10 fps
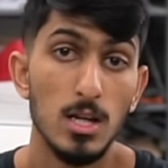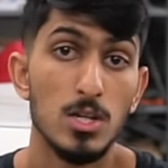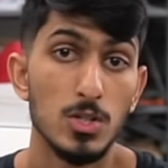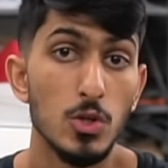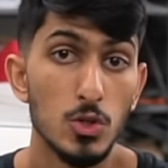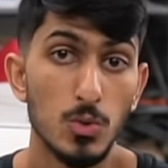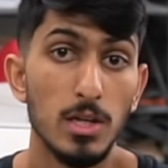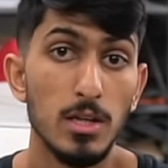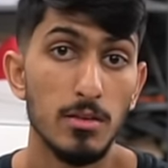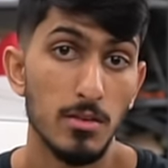So
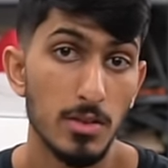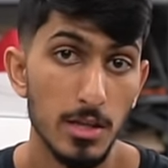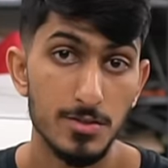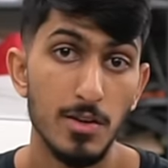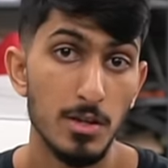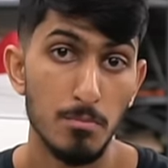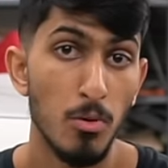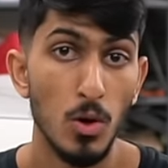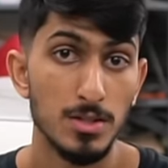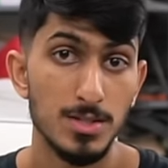usually it
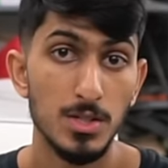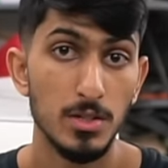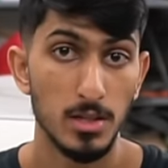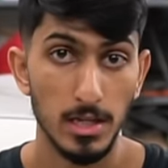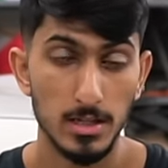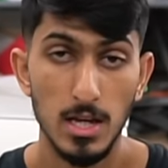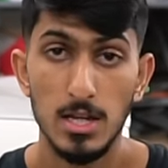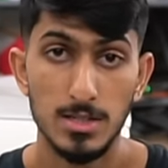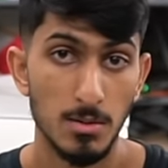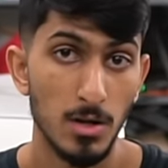points to like
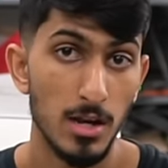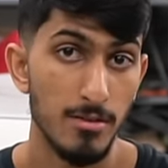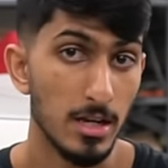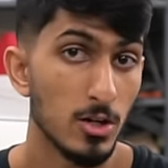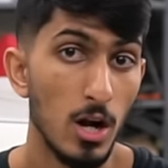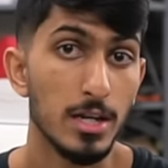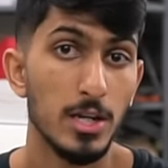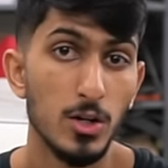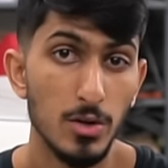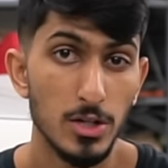some kind of incorrect
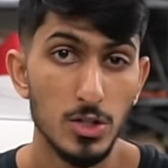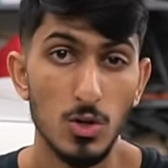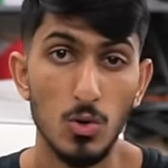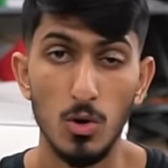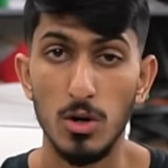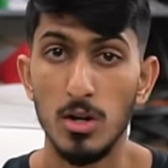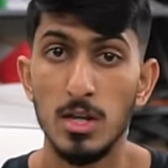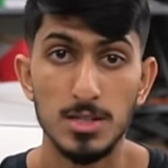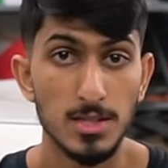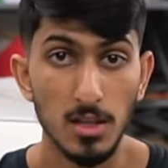gear ratio or
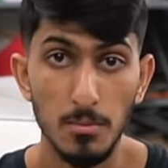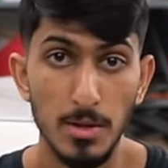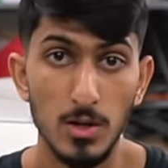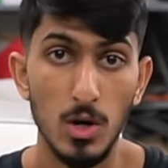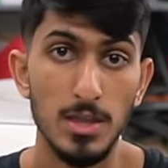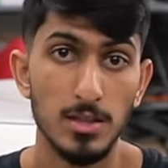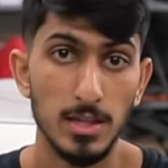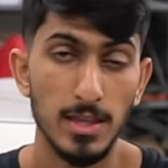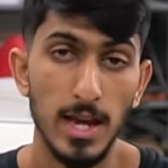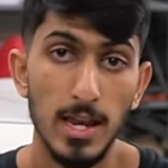slipping or anything
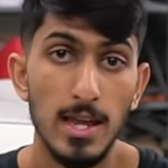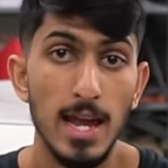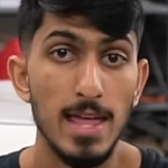like that.